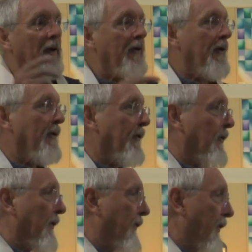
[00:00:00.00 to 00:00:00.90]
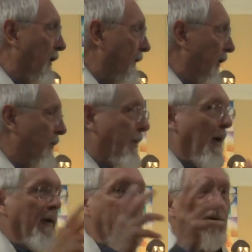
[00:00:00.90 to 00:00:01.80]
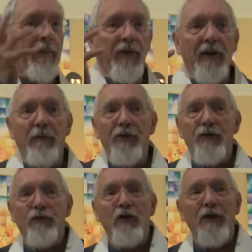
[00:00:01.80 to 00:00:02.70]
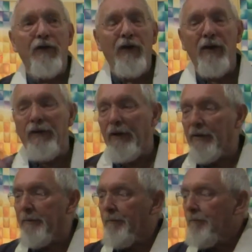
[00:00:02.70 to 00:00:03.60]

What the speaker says: A certain sort of self, and it's part of something which transcends it.